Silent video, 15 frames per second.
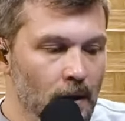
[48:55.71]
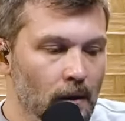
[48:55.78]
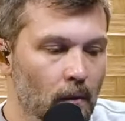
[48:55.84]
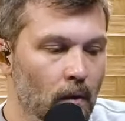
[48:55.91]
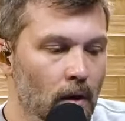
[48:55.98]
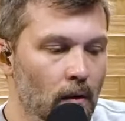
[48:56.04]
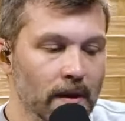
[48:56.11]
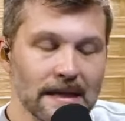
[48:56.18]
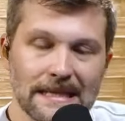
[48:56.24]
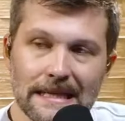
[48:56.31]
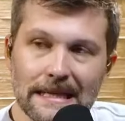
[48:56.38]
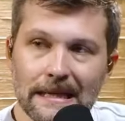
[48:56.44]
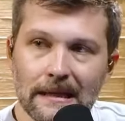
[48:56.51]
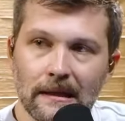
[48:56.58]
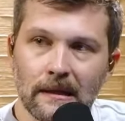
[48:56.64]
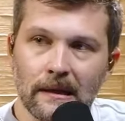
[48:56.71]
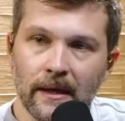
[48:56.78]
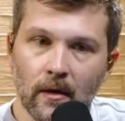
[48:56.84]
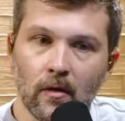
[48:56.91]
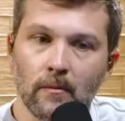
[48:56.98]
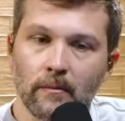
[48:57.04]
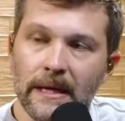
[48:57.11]
What we did
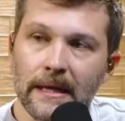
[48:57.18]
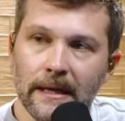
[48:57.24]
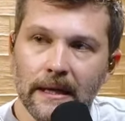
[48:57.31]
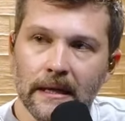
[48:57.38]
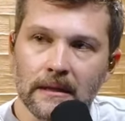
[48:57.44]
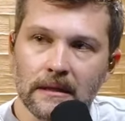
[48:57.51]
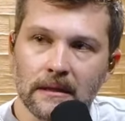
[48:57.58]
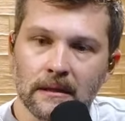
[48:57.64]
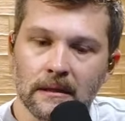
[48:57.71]
in obedience.